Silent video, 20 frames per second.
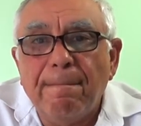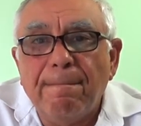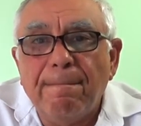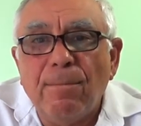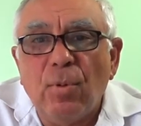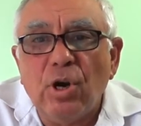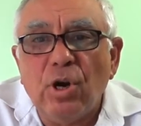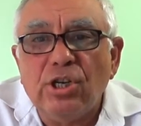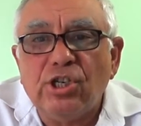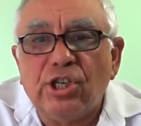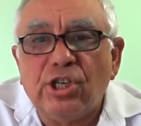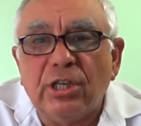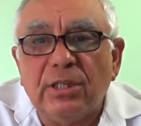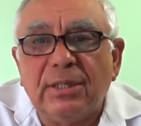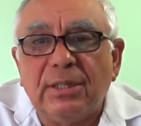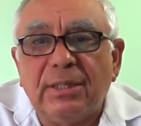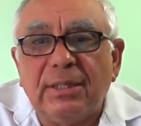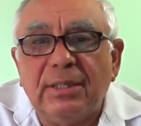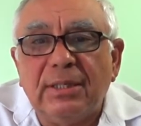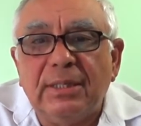
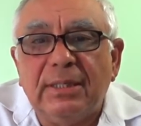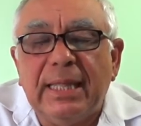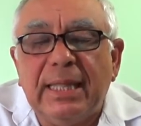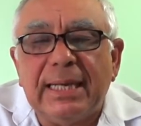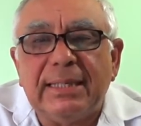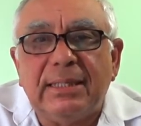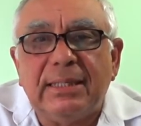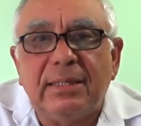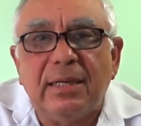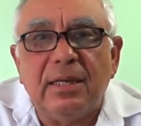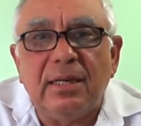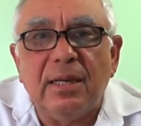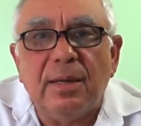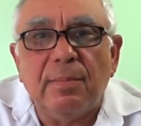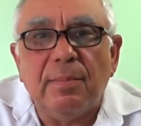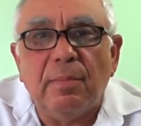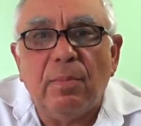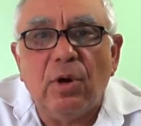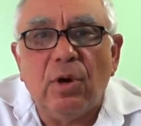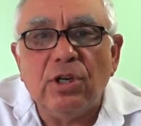Moshe's
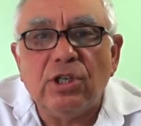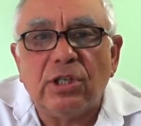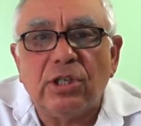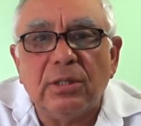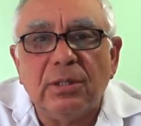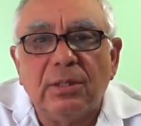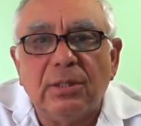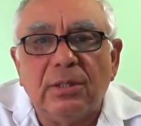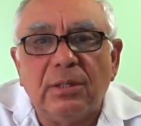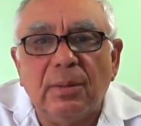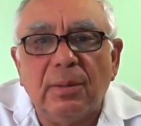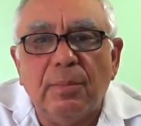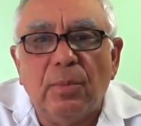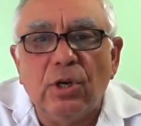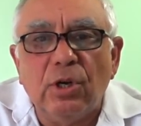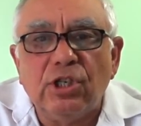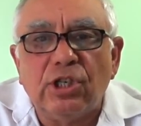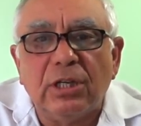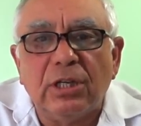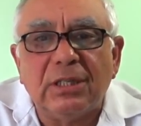destiny, Moshe's,
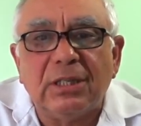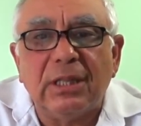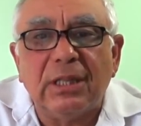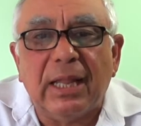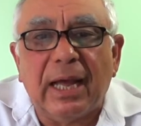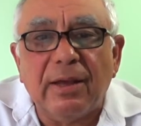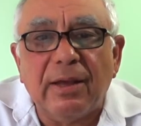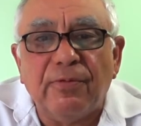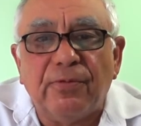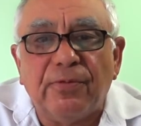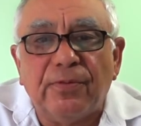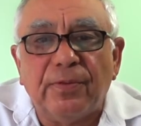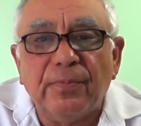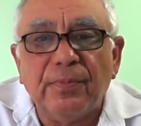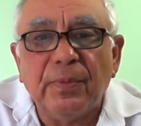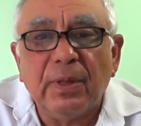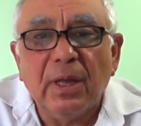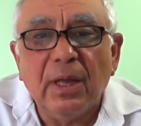Moshe's life